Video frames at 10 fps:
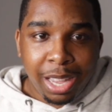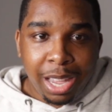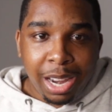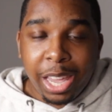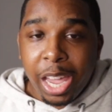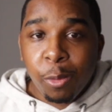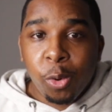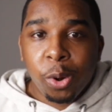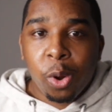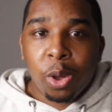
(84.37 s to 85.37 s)
The
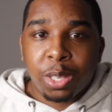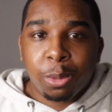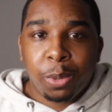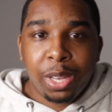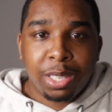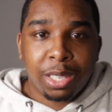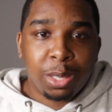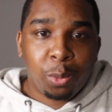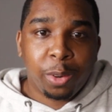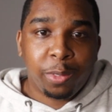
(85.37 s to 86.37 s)
camcorder also plays into
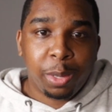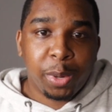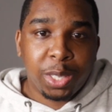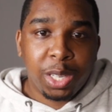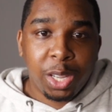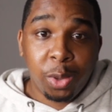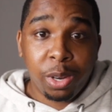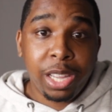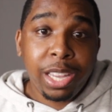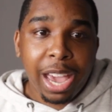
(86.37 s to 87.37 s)
one of the most
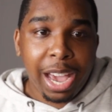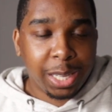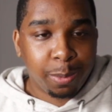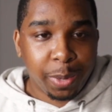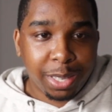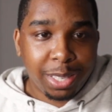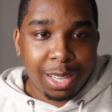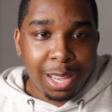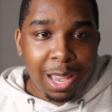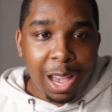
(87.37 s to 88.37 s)
unique aspects
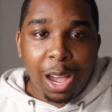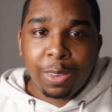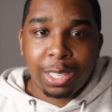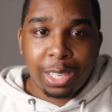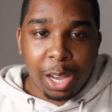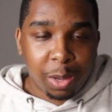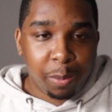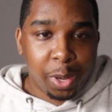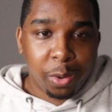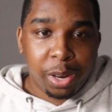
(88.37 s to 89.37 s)
of this
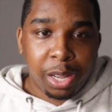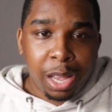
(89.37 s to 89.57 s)
documentary,